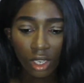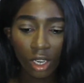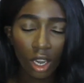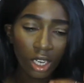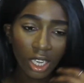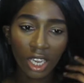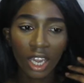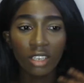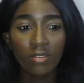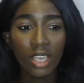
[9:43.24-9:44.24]
are like
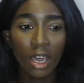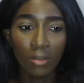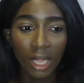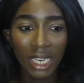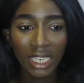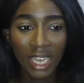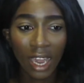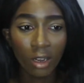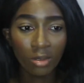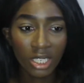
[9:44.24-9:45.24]
kind of downplaying
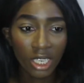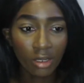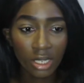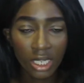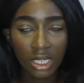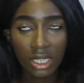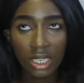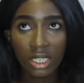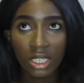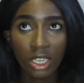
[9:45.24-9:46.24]
how serious this
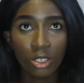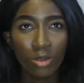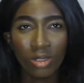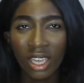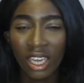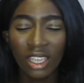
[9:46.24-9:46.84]
is, that sort of thing.